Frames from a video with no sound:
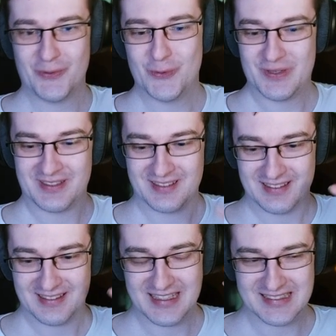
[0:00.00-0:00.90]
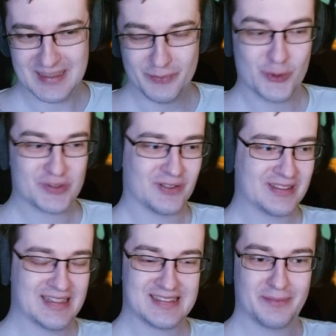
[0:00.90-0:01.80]
ooh, there is some boost or
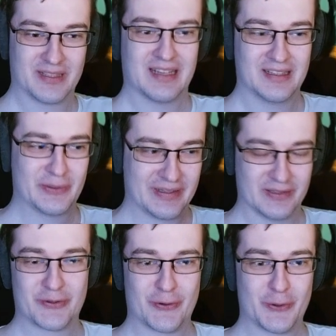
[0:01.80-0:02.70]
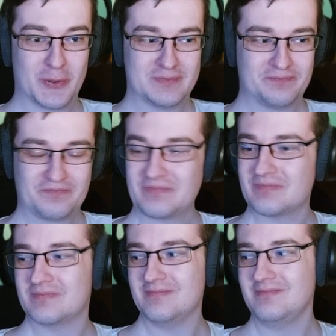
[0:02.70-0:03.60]
there is something I need to heal through,
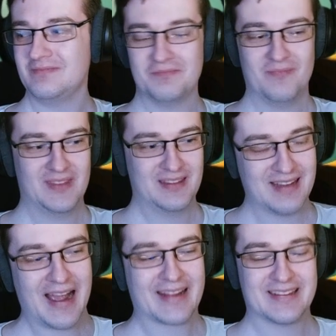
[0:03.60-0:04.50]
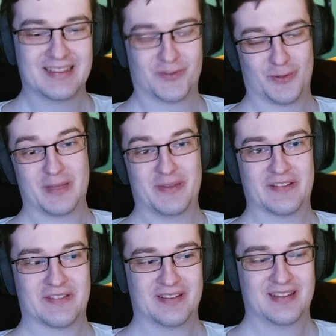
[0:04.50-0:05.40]
I can heal from
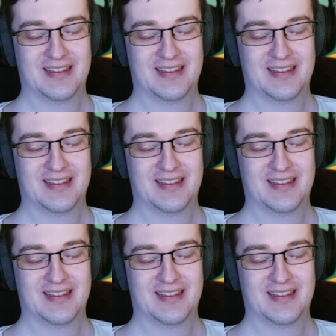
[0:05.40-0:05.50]
damage.